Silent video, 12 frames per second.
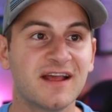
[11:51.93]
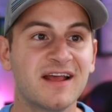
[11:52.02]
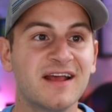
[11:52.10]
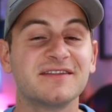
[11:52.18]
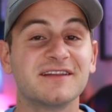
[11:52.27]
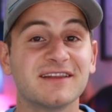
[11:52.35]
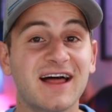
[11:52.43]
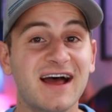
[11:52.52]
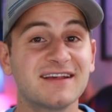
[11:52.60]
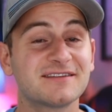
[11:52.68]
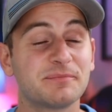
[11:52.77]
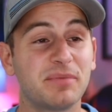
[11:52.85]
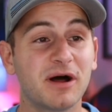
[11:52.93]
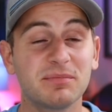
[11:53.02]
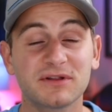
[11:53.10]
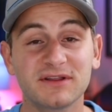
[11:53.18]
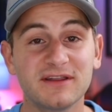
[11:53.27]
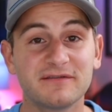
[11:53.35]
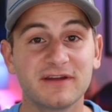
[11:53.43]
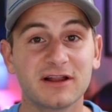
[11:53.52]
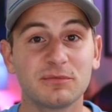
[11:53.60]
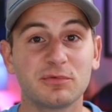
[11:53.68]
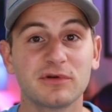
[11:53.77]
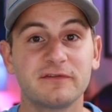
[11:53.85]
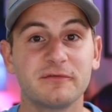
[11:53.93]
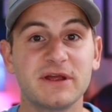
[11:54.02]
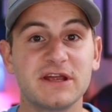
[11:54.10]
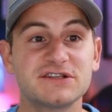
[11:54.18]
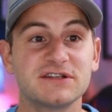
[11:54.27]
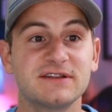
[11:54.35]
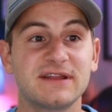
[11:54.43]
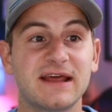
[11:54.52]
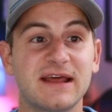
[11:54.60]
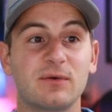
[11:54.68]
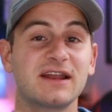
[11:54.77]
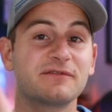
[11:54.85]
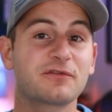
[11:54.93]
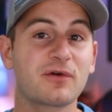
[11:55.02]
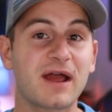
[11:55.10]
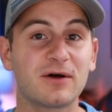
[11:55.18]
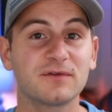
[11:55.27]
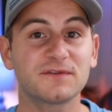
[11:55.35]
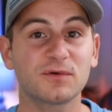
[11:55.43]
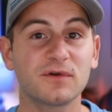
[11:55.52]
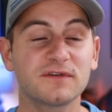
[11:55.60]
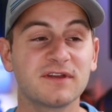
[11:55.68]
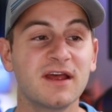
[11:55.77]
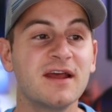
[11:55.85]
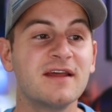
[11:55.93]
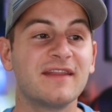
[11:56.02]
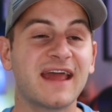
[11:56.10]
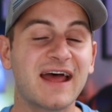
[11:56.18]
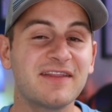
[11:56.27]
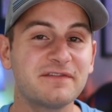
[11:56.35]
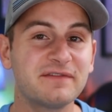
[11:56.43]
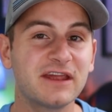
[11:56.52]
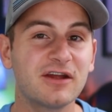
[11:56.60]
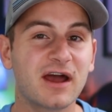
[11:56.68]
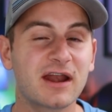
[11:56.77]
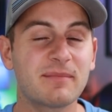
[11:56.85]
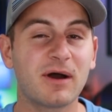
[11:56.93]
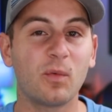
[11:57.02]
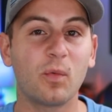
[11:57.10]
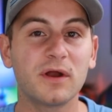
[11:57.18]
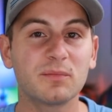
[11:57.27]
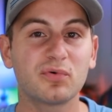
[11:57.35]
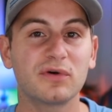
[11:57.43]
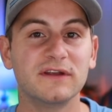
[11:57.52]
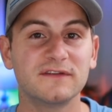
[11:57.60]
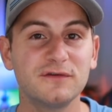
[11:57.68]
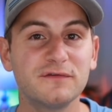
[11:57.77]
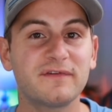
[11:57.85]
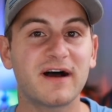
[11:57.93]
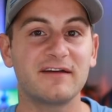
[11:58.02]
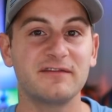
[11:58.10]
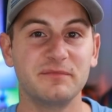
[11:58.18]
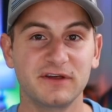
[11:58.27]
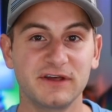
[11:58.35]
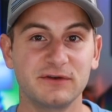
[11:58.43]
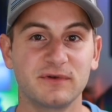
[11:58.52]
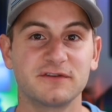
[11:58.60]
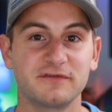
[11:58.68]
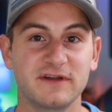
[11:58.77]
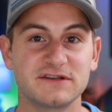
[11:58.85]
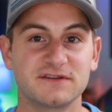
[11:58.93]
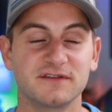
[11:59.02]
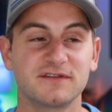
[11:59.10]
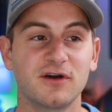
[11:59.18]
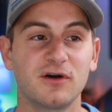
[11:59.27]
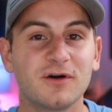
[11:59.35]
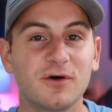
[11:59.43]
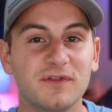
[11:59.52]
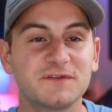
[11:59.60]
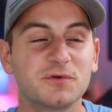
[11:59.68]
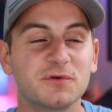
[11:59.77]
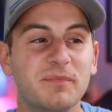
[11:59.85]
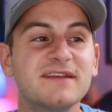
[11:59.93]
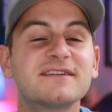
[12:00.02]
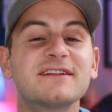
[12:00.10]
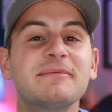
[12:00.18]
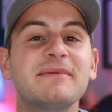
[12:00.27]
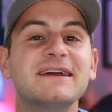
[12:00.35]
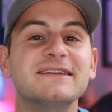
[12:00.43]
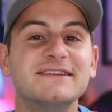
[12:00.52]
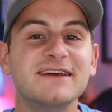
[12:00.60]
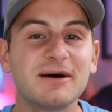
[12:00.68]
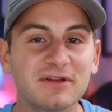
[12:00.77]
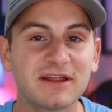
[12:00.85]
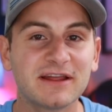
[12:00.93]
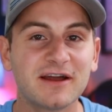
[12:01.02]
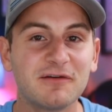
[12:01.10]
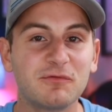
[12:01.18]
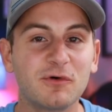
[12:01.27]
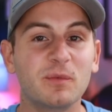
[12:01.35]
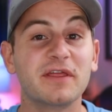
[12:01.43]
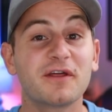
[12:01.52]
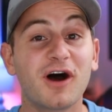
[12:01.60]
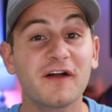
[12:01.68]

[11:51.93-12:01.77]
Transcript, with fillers: The last publicly available information that was kind of crowdsourced, they had the figure at about 1.25 million reservations. So this would basically be a doubling of what we thought the